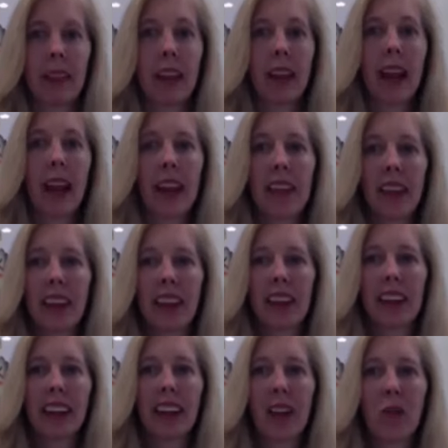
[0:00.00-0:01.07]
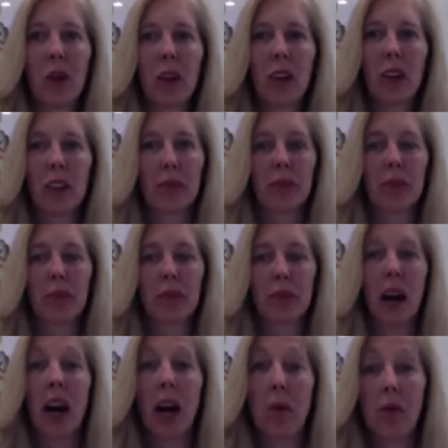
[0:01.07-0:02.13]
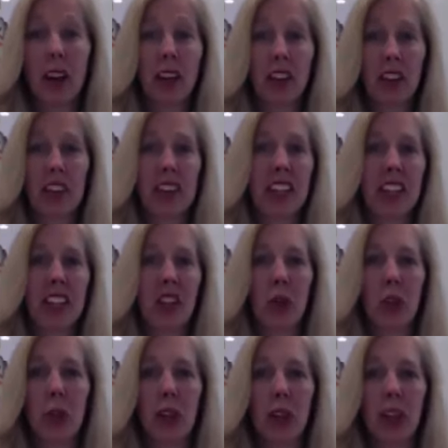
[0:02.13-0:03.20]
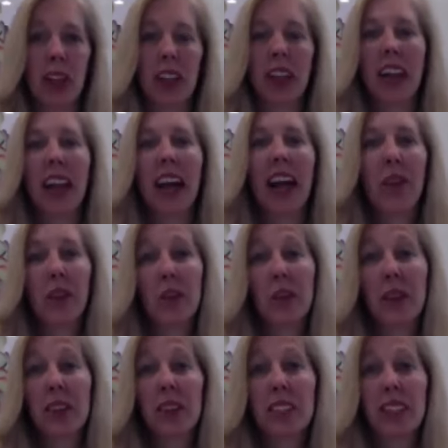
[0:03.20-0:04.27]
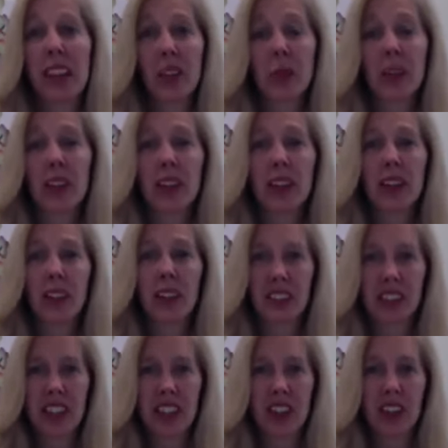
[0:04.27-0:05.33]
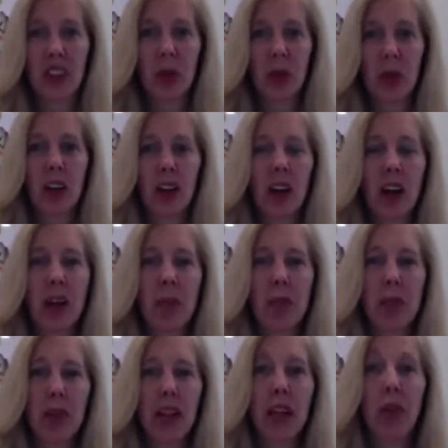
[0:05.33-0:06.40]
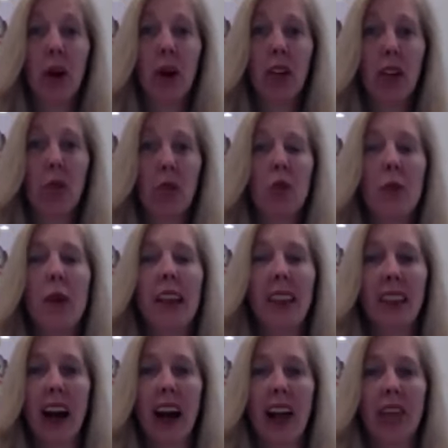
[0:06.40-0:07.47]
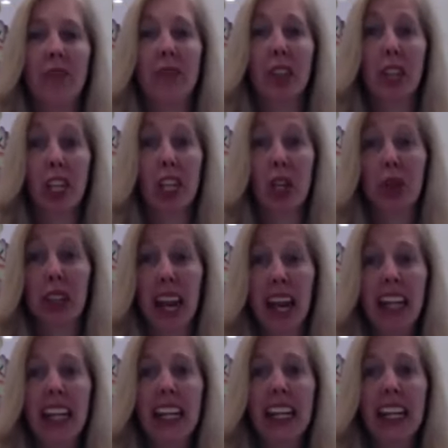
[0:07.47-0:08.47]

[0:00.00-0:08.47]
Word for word: Hi there, and welcome. I'm Doctor Stacey Cooper, health and wellness expert at D R stacey cooper dot com, and welcome to my live Q and A.